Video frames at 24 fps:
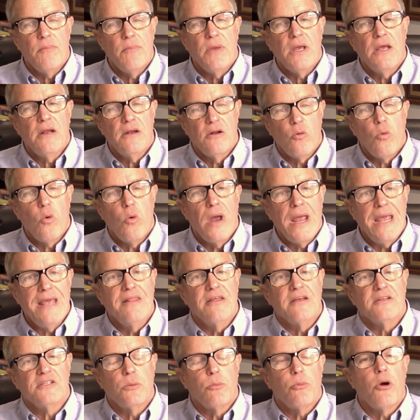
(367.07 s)
in a way
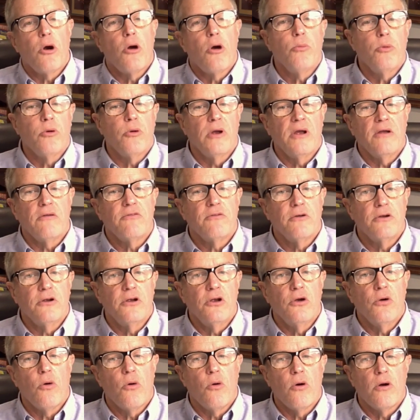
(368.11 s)
that's appropriate for
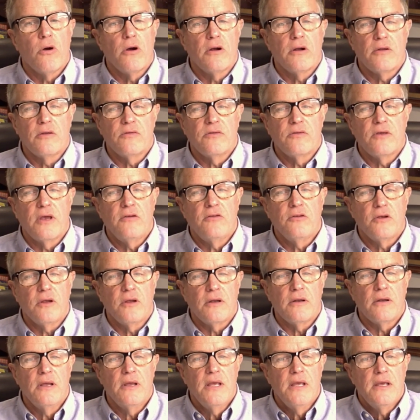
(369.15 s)
your organization.